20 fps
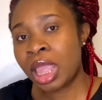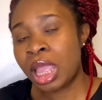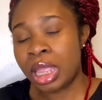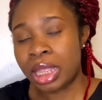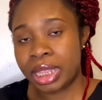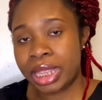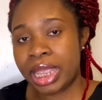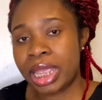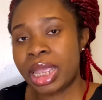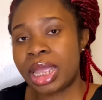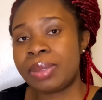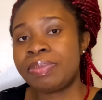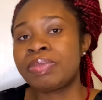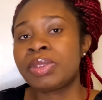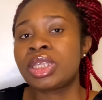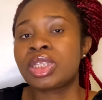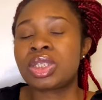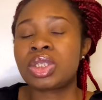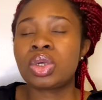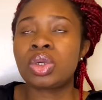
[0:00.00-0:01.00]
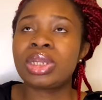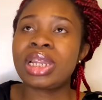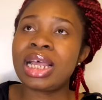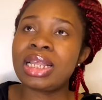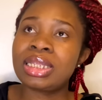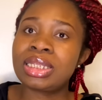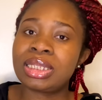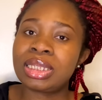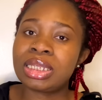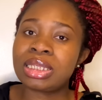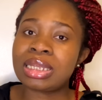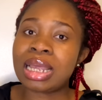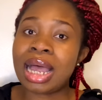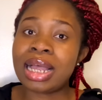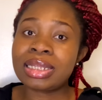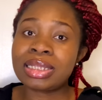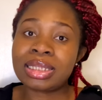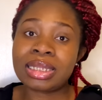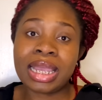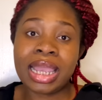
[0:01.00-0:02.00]
Yeah, so that's it.
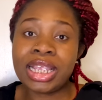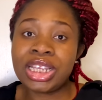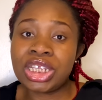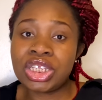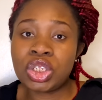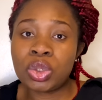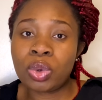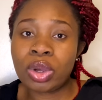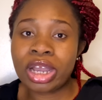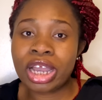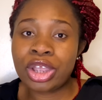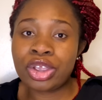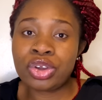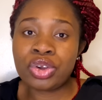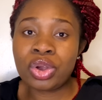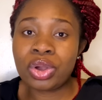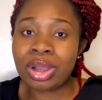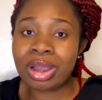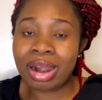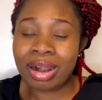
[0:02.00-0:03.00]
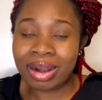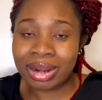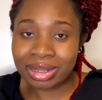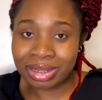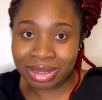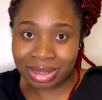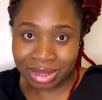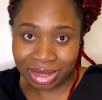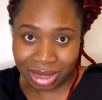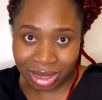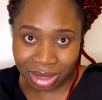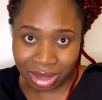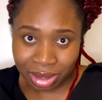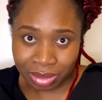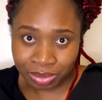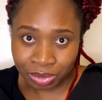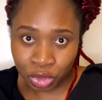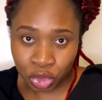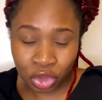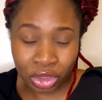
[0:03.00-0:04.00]
As agency worker, you're not guaranteed
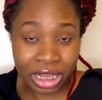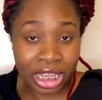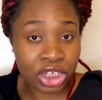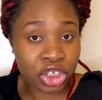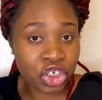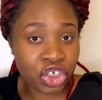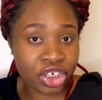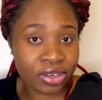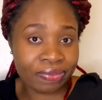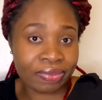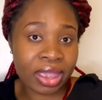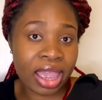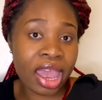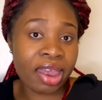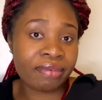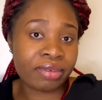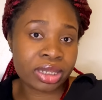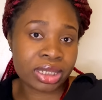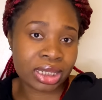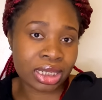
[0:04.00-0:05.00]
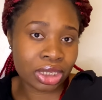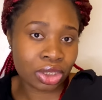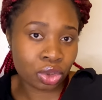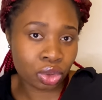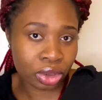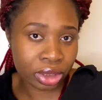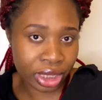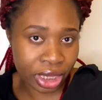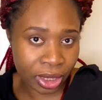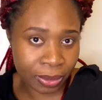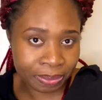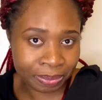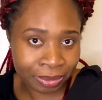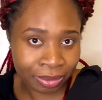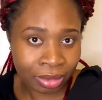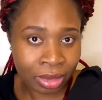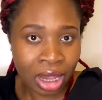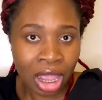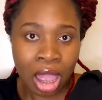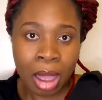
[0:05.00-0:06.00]
to get shift every single day,
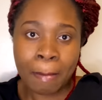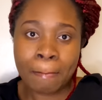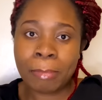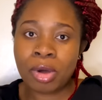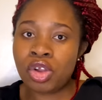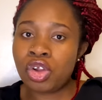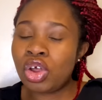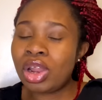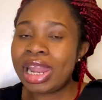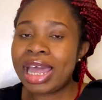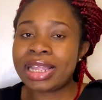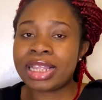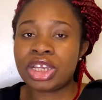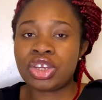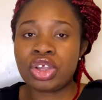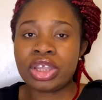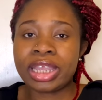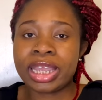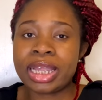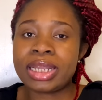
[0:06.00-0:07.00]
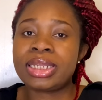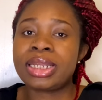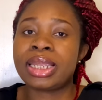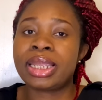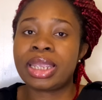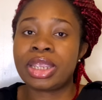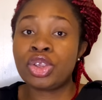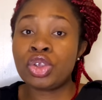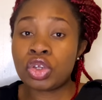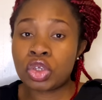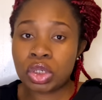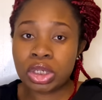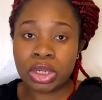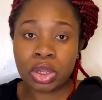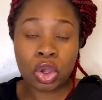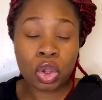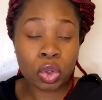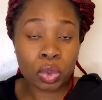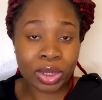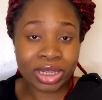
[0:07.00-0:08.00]
but not like they don't get it, usually
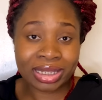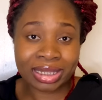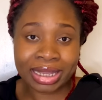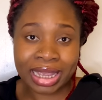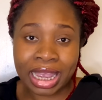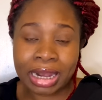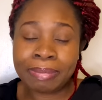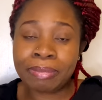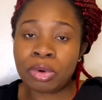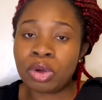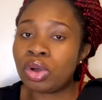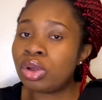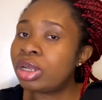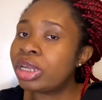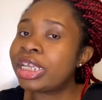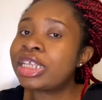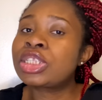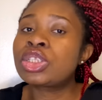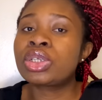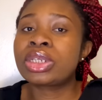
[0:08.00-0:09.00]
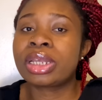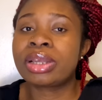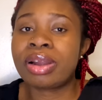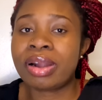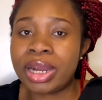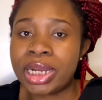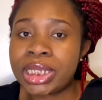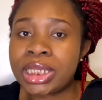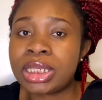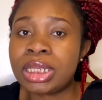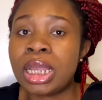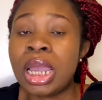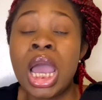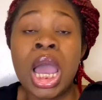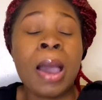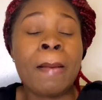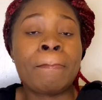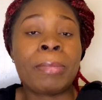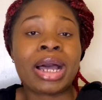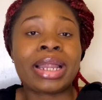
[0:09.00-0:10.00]
always get, but it's not a guarantee.
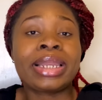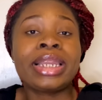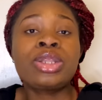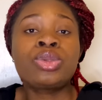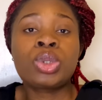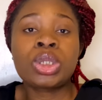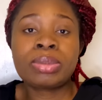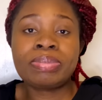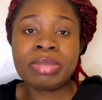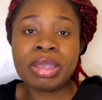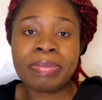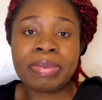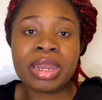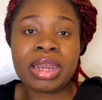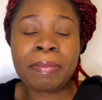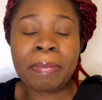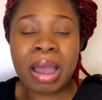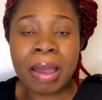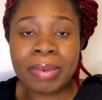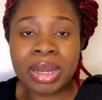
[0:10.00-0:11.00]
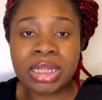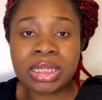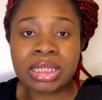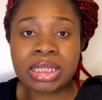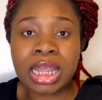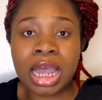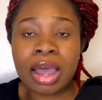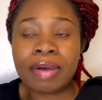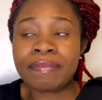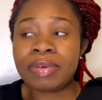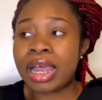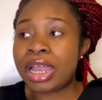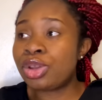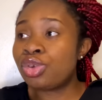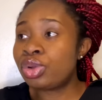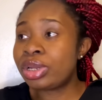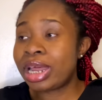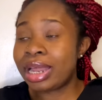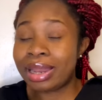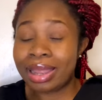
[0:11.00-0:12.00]
But at least with me being a permanent staff, I
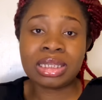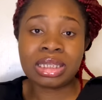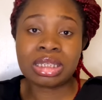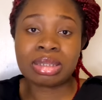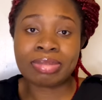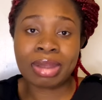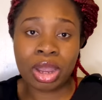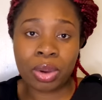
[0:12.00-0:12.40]
know that this is my